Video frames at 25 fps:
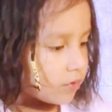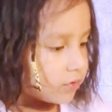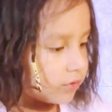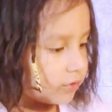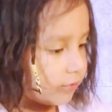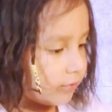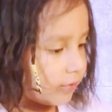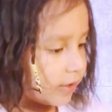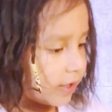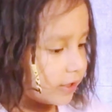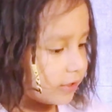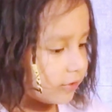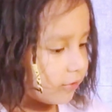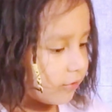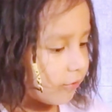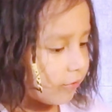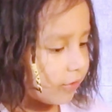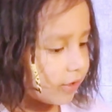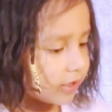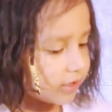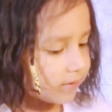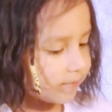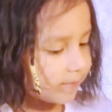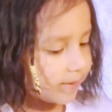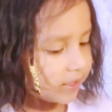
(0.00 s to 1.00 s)
So what you're
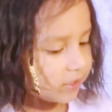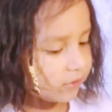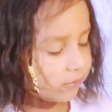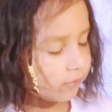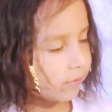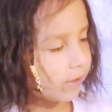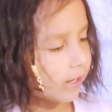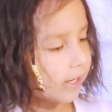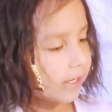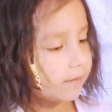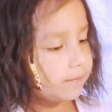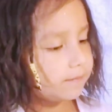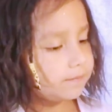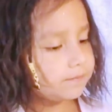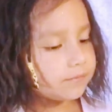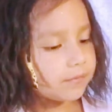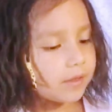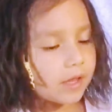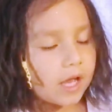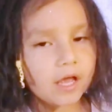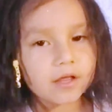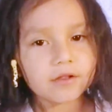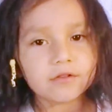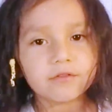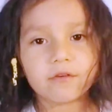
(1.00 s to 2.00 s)
going to be doing
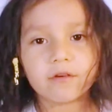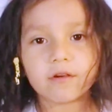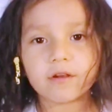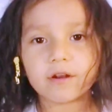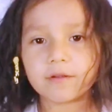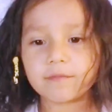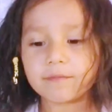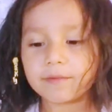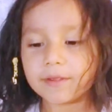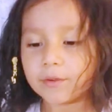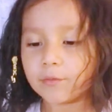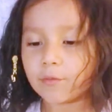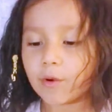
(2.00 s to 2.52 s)
is you're going to be